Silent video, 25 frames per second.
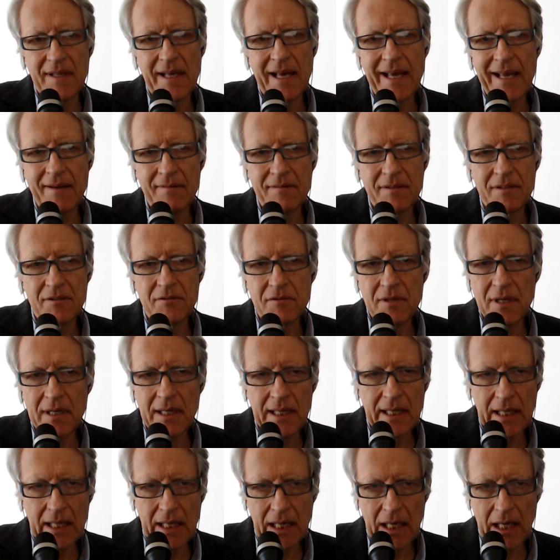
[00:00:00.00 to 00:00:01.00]
They haven't
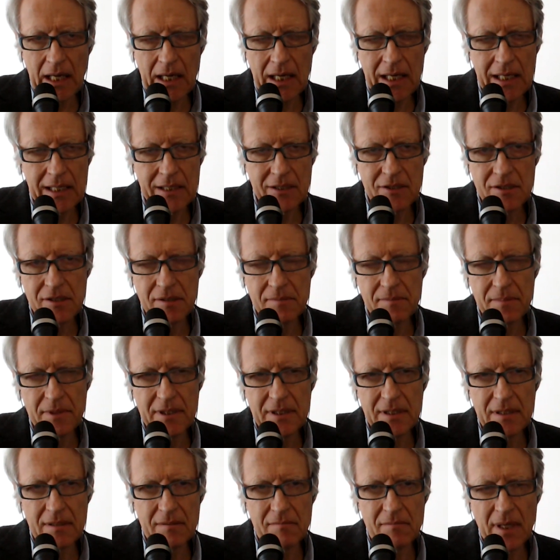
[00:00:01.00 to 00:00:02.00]
really
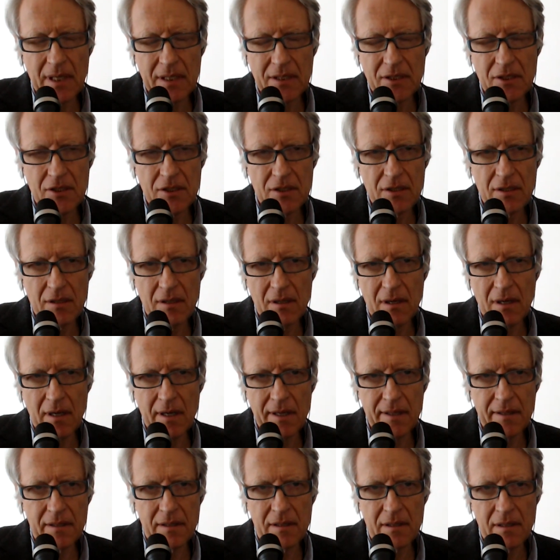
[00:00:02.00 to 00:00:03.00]
contributed much
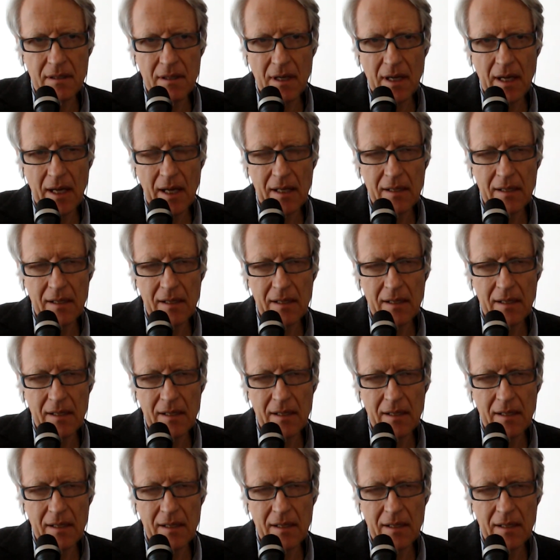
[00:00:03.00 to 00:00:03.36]
either,